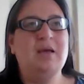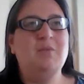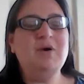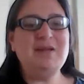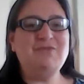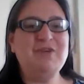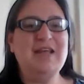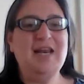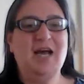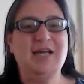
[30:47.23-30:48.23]
what I've
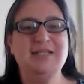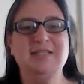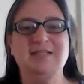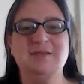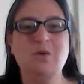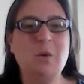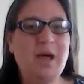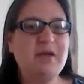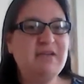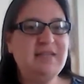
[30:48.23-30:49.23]
realized
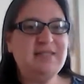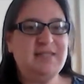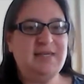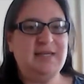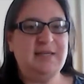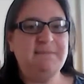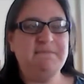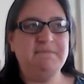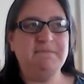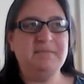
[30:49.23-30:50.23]
quite recently
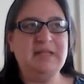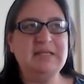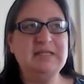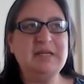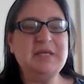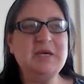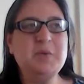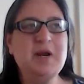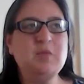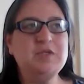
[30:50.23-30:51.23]
is that I think
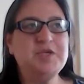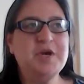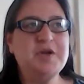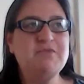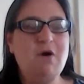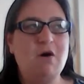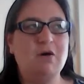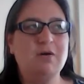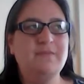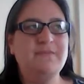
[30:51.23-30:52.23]
where I was going
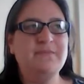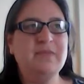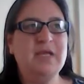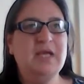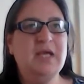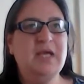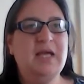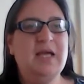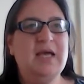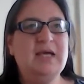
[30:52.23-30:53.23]
wrong
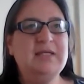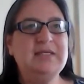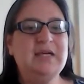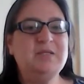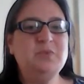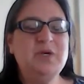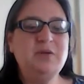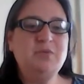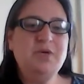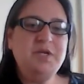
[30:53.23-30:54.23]
is that
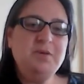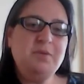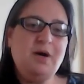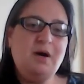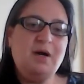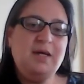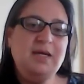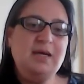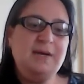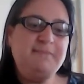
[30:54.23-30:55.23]
when you are
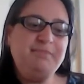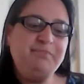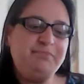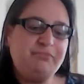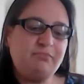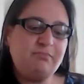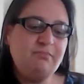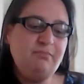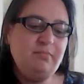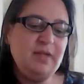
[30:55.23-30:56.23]
in a
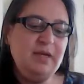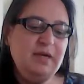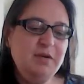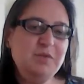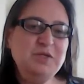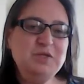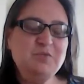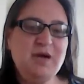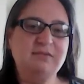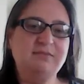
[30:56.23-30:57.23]

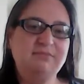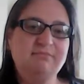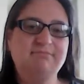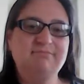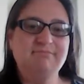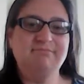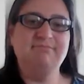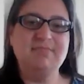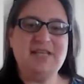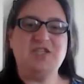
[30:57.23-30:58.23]
one-to-one
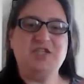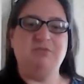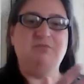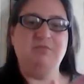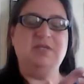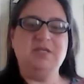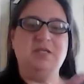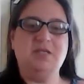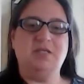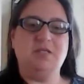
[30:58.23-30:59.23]
session with a
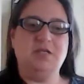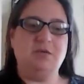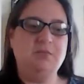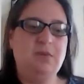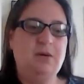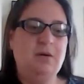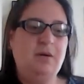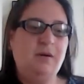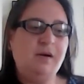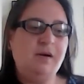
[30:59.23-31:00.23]
singing teacher,
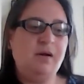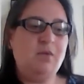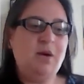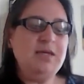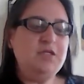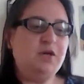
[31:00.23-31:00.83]
quite